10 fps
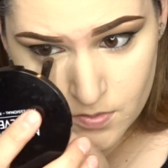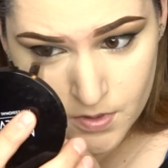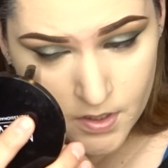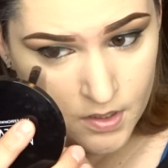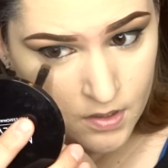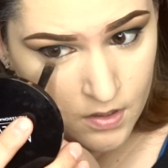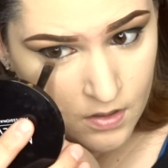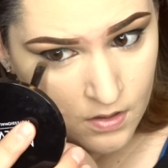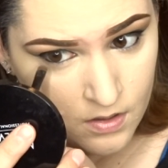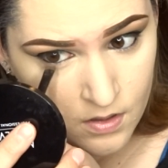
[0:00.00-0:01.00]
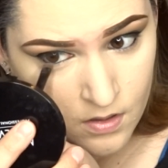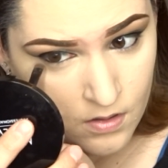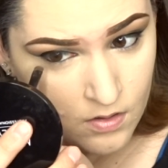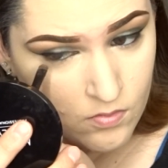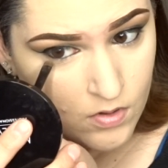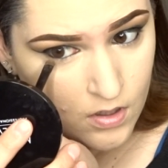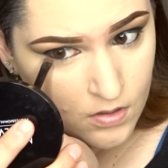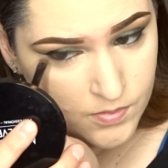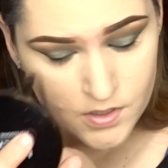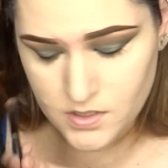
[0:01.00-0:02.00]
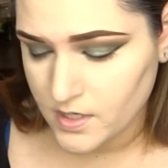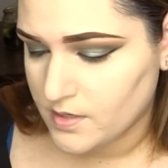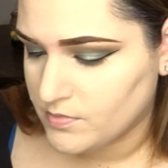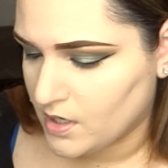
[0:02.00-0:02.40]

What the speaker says: being wrong because I am